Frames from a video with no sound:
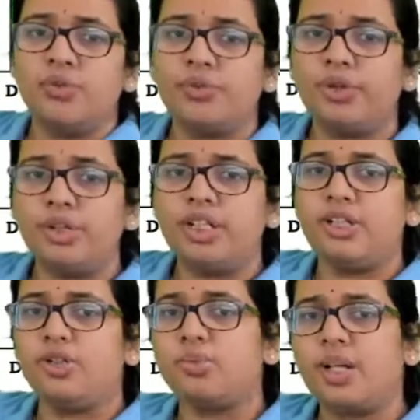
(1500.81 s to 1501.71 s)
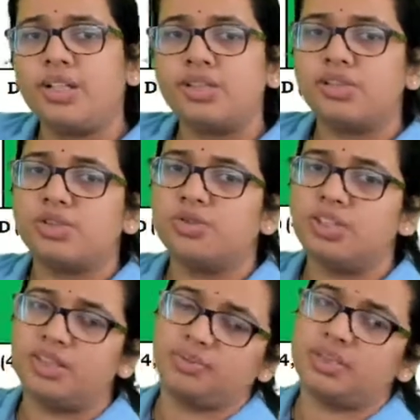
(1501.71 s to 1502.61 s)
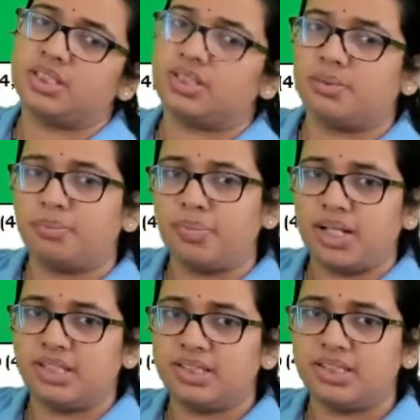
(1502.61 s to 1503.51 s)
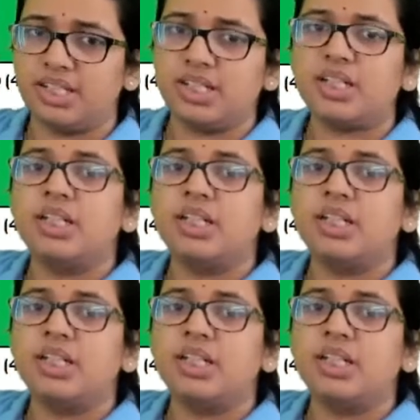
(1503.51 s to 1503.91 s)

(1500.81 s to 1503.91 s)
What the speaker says: 4 into minus 2 will be minus 8.